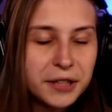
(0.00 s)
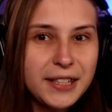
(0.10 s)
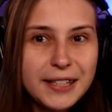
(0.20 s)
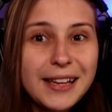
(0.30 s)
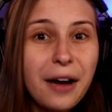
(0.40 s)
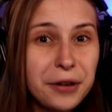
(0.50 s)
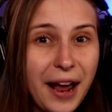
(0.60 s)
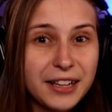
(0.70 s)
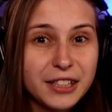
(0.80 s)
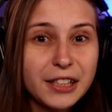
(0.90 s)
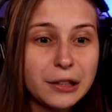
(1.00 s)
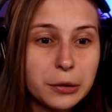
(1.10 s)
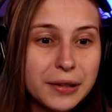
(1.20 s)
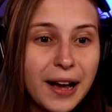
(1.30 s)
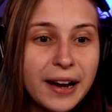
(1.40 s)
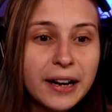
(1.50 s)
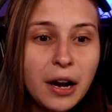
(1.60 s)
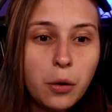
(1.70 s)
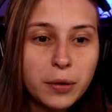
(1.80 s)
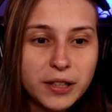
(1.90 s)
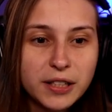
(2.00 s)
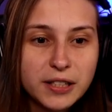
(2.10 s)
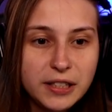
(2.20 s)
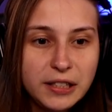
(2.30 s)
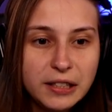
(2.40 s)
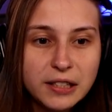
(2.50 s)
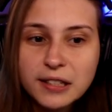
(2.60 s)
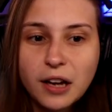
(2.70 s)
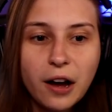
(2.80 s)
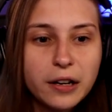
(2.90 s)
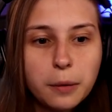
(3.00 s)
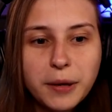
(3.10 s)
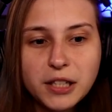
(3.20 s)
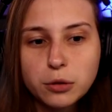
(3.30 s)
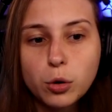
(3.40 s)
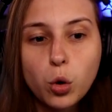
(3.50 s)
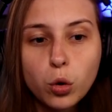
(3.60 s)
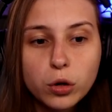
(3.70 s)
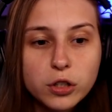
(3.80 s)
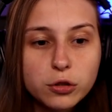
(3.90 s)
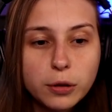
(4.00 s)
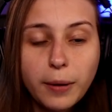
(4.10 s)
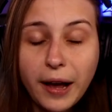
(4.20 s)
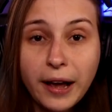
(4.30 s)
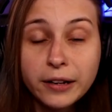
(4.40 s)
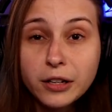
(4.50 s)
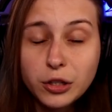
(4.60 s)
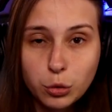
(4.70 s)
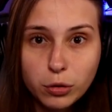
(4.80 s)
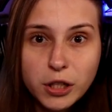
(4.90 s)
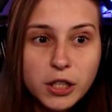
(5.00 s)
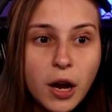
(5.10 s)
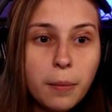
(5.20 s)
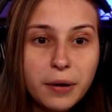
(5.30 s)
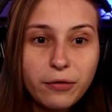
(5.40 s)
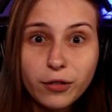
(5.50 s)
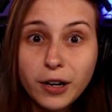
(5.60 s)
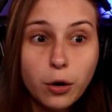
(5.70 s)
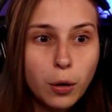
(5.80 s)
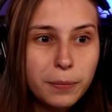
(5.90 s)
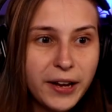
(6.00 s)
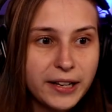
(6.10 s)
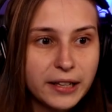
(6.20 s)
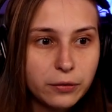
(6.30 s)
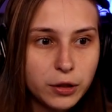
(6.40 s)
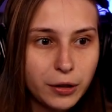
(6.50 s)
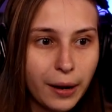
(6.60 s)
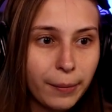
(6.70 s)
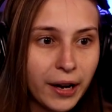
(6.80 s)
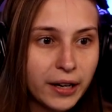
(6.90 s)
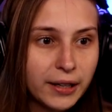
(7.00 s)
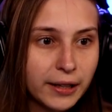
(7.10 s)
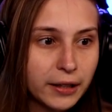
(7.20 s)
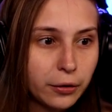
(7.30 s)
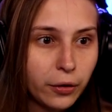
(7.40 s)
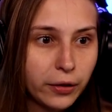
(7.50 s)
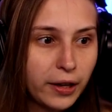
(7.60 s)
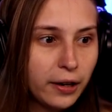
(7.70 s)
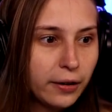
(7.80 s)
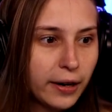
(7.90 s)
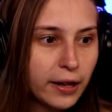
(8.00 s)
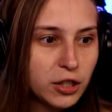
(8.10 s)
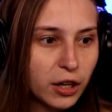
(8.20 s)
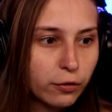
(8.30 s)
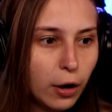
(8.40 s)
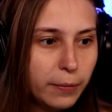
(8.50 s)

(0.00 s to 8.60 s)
this is how it actually looked like with the scenes, audio mixer, record, stream, and source. But if we're gonna update it, we do that by clicking on here and then check for